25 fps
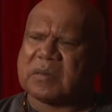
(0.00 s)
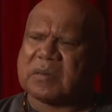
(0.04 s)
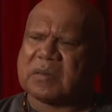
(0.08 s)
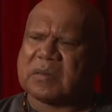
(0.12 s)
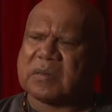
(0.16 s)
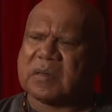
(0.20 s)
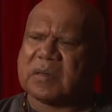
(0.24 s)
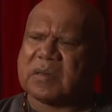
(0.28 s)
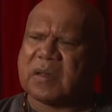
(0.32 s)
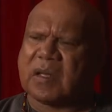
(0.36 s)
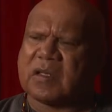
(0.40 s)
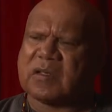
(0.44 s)

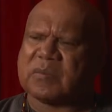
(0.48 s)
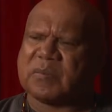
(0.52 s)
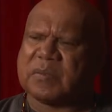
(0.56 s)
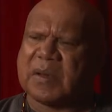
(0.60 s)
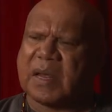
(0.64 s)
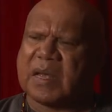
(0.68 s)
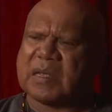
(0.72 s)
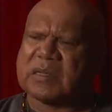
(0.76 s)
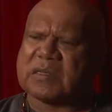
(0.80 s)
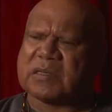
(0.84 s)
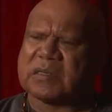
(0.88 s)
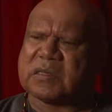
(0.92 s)
to those
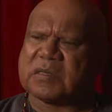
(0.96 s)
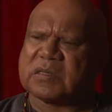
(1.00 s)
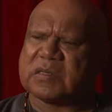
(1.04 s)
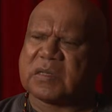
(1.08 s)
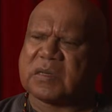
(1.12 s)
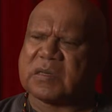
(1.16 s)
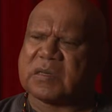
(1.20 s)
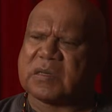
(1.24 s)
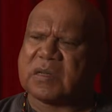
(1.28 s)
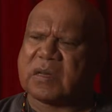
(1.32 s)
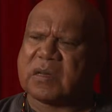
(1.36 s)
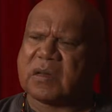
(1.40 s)
places
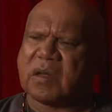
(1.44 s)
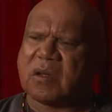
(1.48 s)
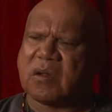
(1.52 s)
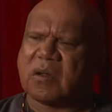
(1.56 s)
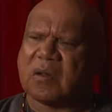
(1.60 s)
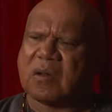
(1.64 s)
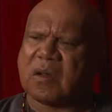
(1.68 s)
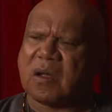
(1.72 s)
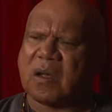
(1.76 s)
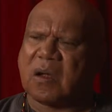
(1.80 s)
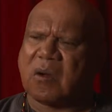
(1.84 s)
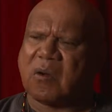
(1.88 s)

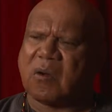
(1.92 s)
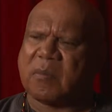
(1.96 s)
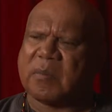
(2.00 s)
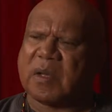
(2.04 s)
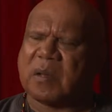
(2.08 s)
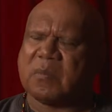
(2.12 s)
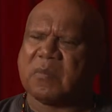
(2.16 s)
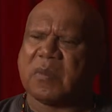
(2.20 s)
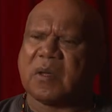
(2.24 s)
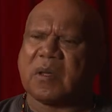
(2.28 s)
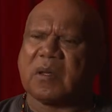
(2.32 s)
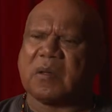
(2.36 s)
that I
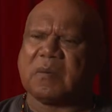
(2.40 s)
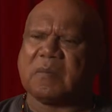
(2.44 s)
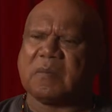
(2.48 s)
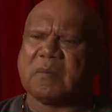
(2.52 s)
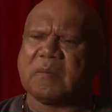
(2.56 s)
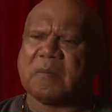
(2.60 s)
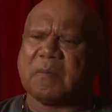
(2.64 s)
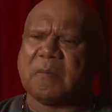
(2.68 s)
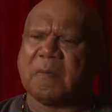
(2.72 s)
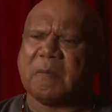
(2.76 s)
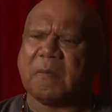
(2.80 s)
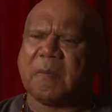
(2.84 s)
remember
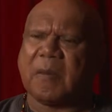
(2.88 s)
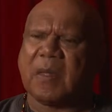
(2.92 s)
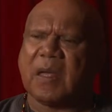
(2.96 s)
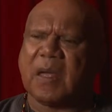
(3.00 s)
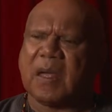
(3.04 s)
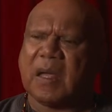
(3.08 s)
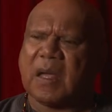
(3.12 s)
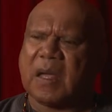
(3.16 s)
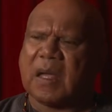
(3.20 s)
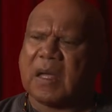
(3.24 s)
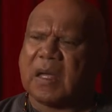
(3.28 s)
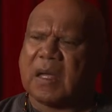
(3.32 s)

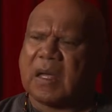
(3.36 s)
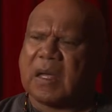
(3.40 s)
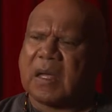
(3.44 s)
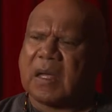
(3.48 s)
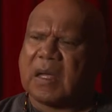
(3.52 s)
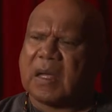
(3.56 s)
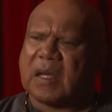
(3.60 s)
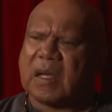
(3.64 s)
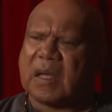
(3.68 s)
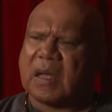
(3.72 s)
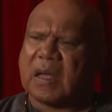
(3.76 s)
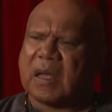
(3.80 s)

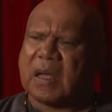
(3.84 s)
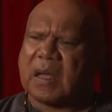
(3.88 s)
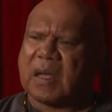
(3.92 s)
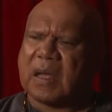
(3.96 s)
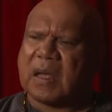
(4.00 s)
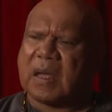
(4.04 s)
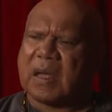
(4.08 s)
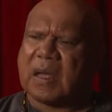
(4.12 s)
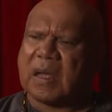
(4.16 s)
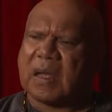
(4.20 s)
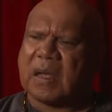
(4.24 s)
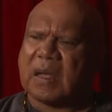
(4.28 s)

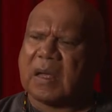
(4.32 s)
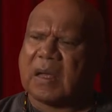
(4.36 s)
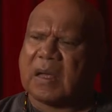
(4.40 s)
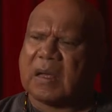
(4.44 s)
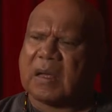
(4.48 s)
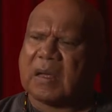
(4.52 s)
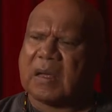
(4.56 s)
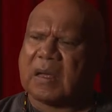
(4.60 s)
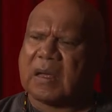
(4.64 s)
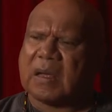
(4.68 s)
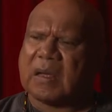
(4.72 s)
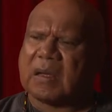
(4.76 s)

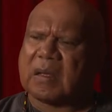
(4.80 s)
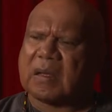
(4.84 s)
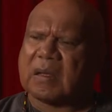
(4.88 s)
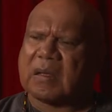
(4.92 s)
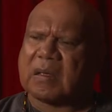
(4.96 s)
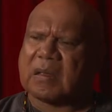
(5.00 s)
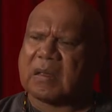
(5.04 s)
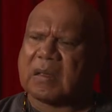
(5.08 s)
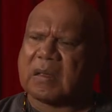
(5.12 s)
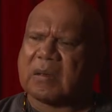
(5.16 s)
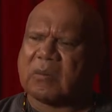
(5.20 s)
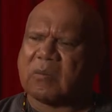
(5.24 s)

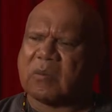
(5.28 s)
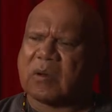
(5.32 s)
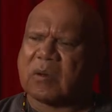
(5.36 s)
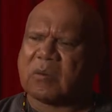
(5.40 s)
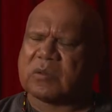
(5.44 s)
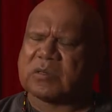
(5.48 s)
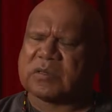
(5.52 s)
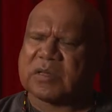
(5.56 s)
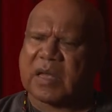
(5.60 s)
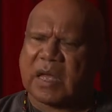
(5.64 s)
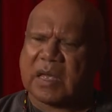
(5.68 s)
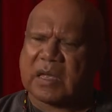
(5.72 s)
when I
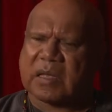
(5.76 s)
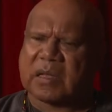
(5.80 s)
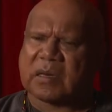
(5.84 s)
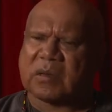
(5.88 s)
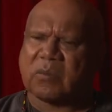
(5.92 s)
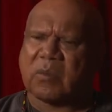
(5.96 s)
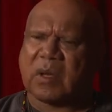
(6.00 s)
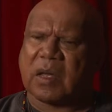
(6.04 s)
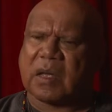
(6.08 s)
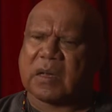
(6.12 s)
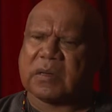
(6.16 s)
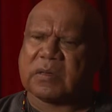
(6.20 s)
was taken
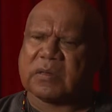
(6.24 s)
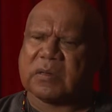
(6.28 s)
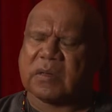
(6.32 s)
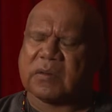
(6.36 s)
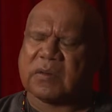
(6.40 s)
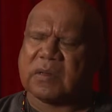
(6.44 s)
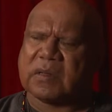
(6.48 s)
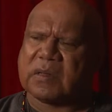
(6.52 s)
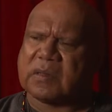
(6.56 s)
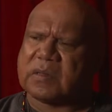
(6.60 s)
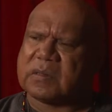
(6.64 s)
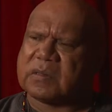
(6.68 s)
away to
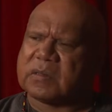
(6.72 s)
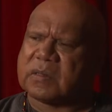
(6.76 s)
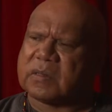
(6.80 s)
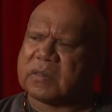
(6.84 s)
the